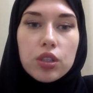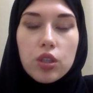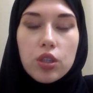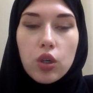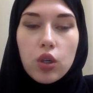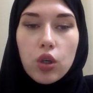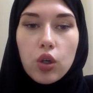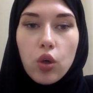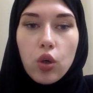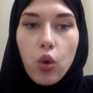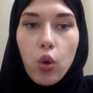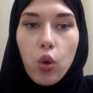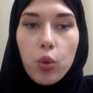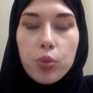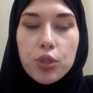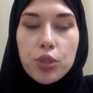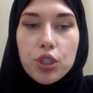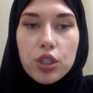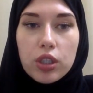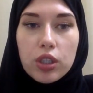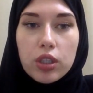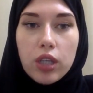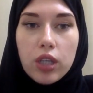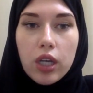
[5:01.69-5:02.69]

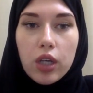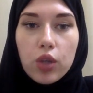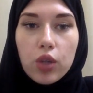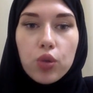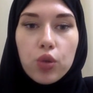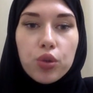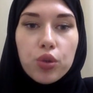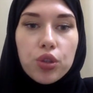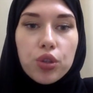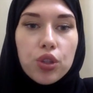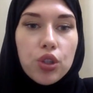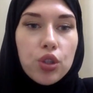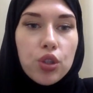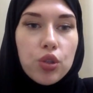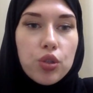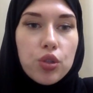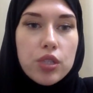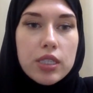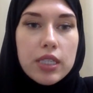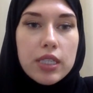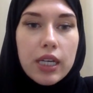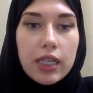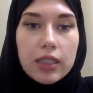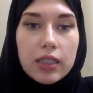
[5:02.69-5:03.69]
option, a good news
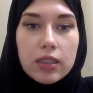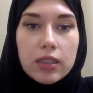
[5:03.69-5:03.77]
that